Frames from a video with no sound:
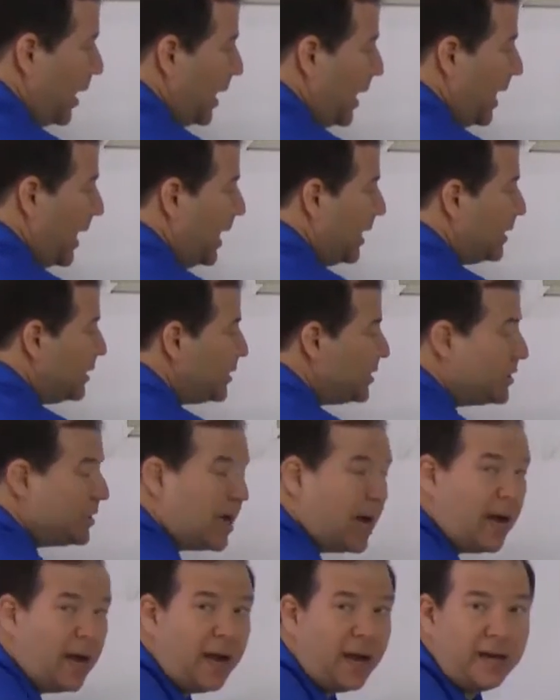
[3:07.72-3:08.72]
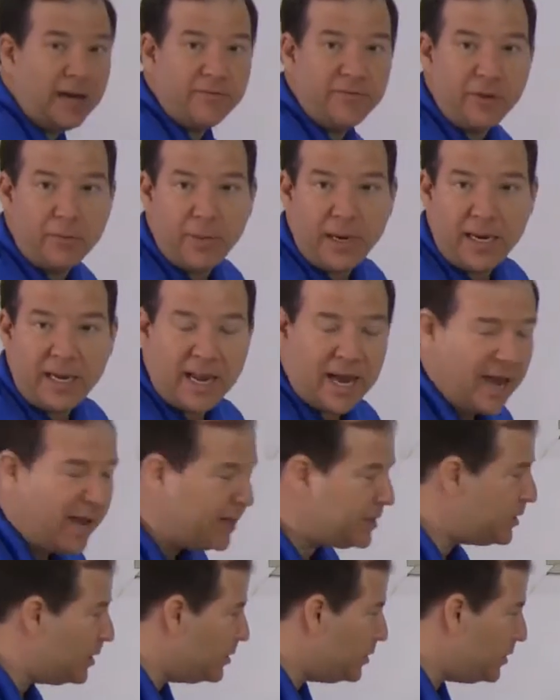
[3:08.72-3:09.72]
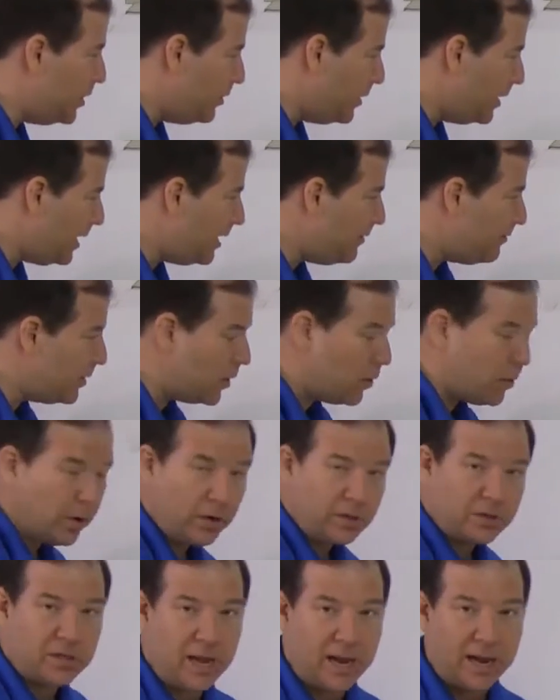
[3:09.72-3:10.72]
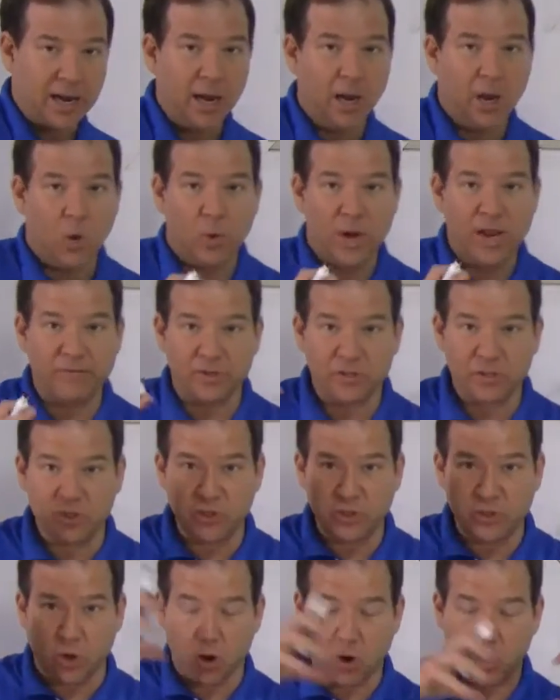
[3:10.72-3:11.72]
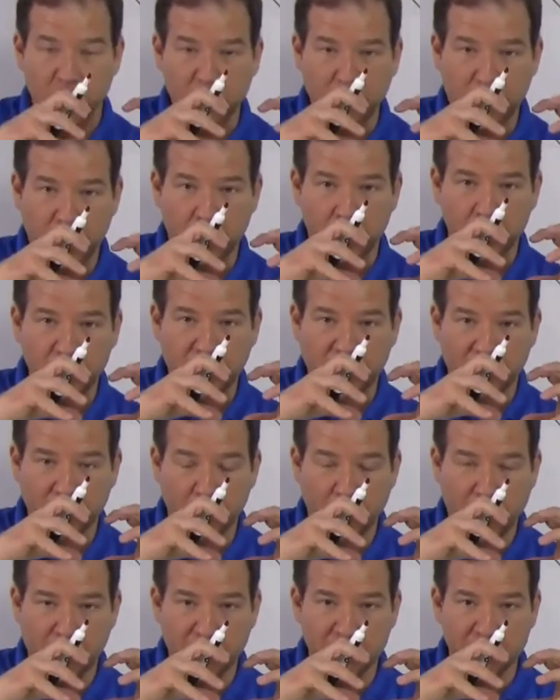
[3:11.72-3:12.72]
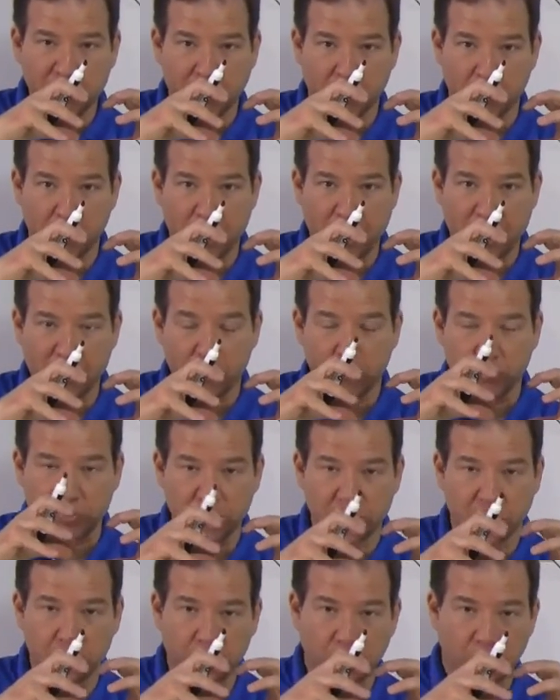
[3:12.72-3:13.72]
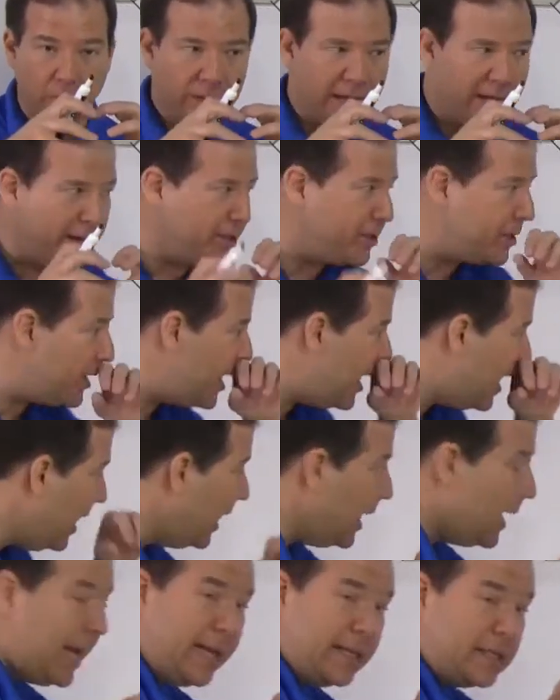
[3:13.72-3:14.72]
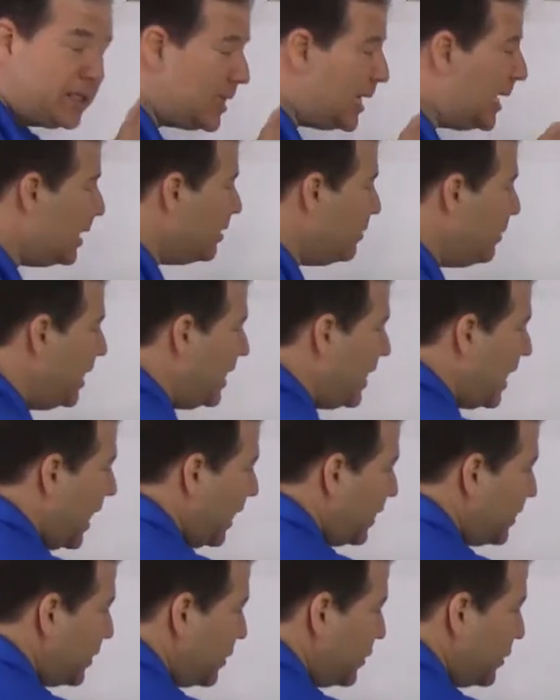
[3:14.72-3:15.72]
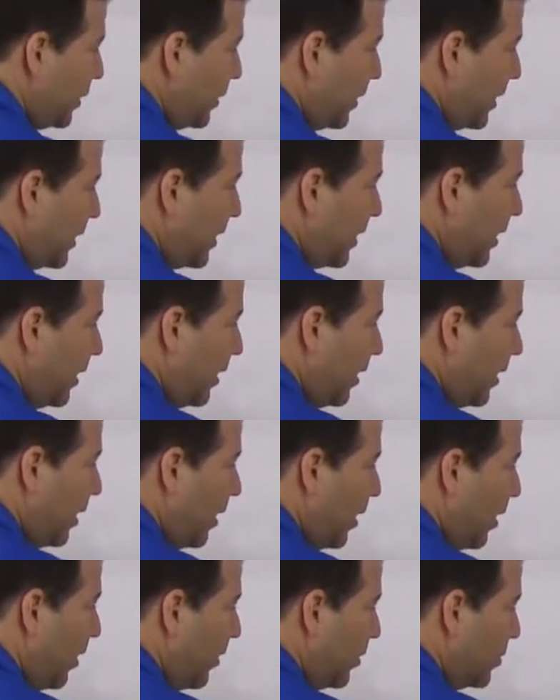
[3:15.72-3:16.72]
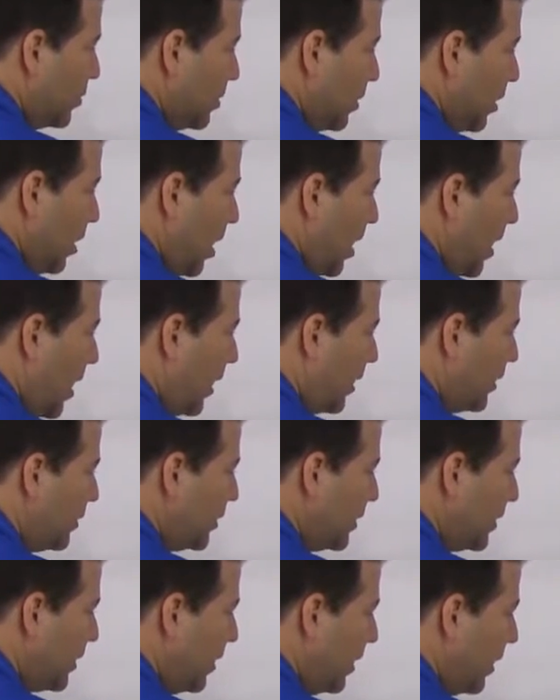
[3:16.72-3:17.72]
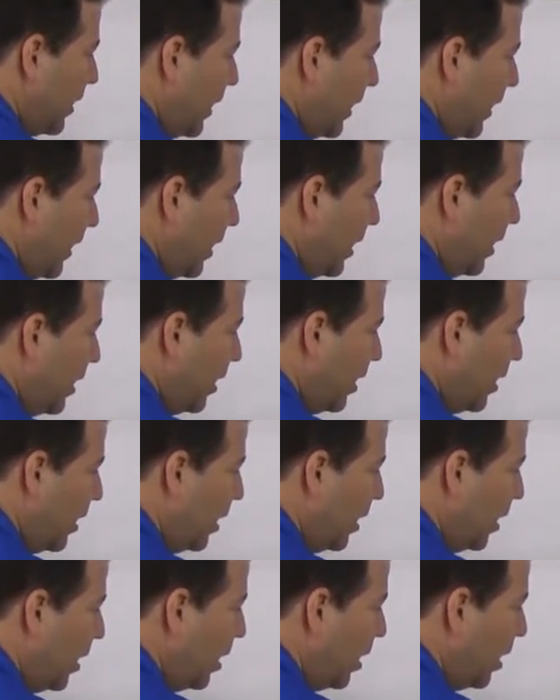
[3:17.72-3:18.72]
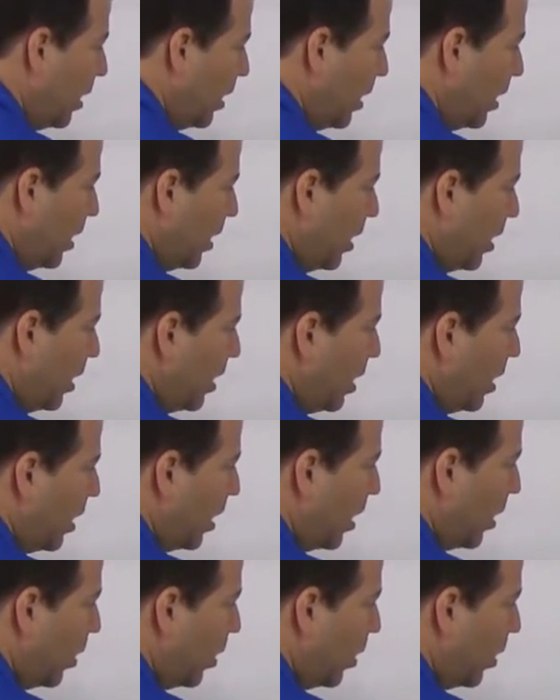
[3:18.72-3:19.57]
Inside of the media access unit, even though it looks like we have a star topology, everybody's coming back to a central location, inside of the media access unit, there's logically a